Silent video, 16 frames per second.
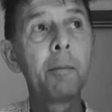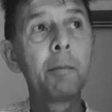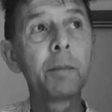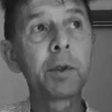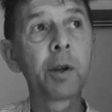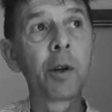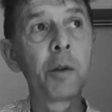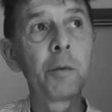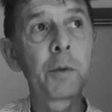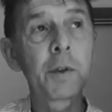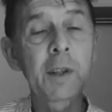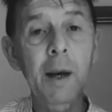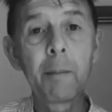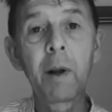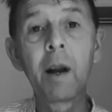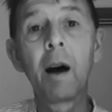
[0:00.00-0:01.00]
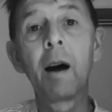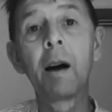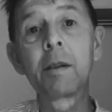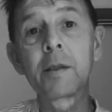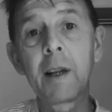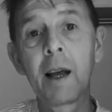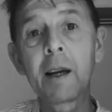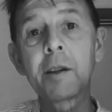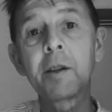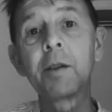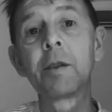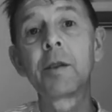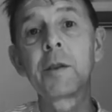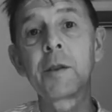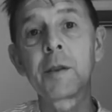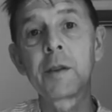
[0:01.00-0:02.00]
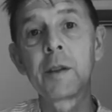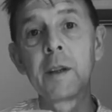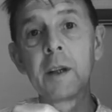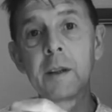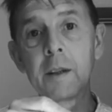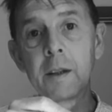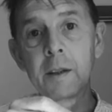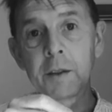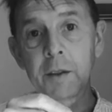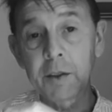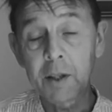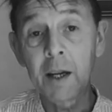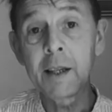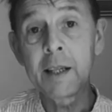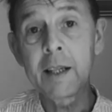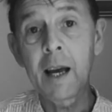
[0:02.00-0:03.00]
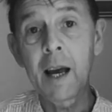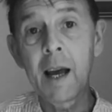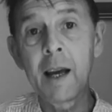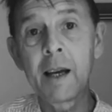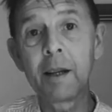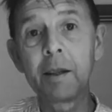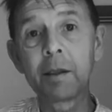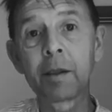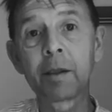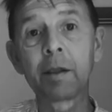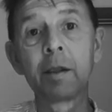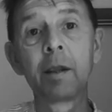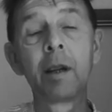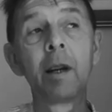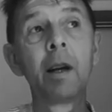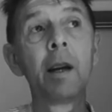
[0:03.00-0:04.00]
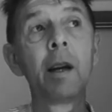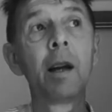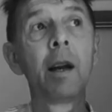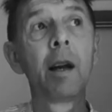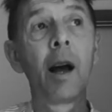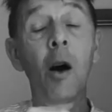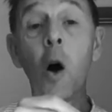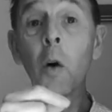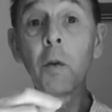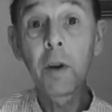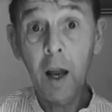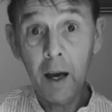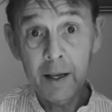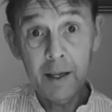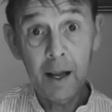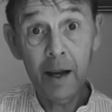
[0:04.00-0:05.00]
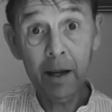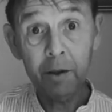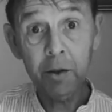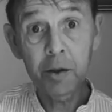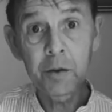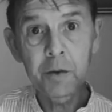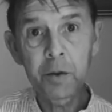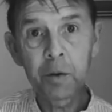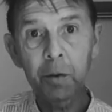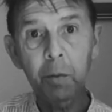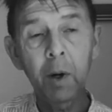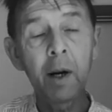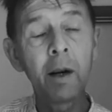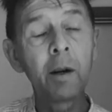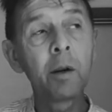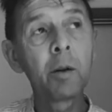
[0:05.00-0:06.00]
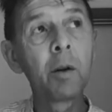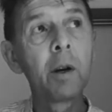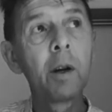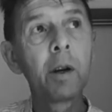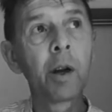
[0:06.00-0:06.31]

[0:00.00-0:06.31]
So seminars, lectures, study days, online lectures as well.